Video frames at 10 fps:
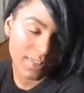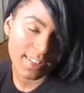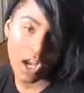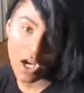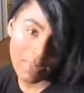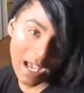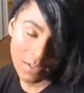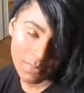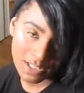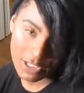Sorry about
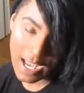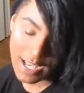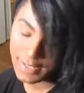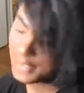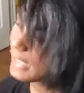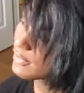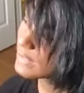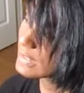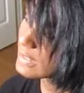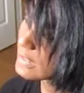it, bitch. I
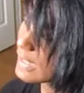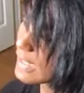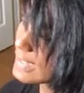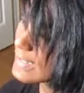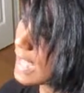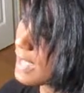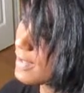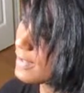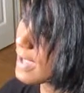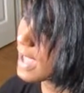just, like I
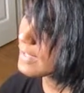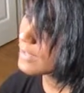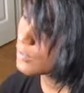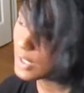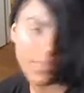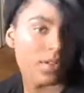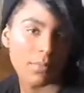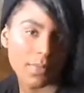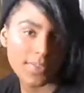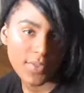said, I didn't want to
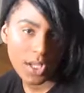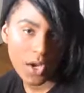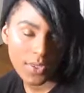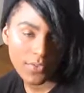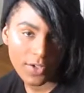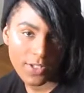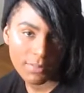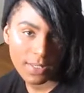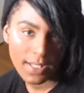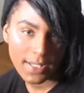film this video in the first
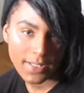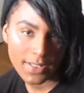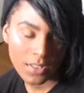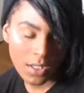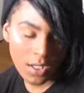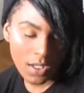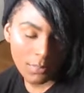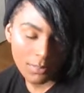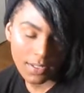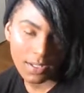place.
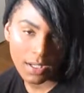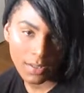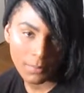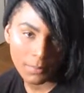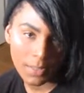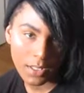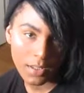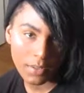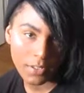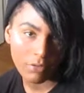But,
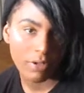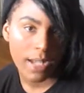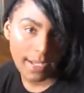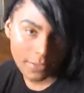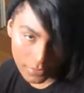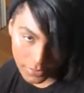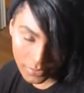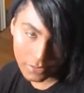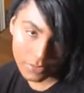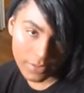the
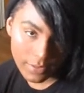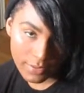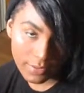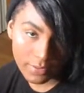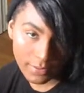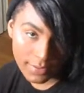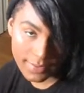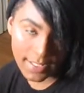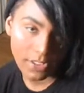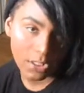creator
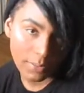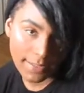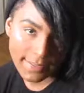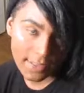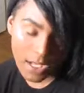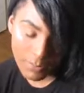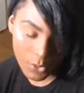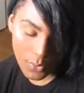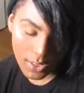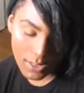said do it, so I'm
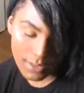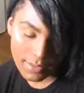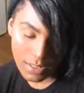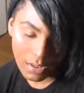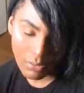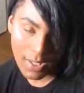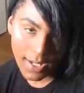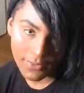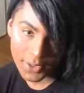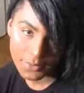doing it, so
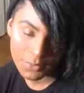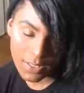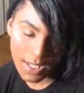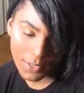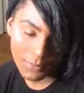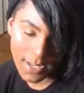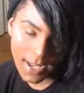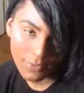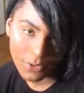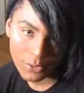whatever, what
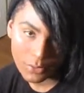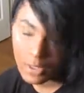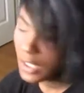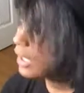have you.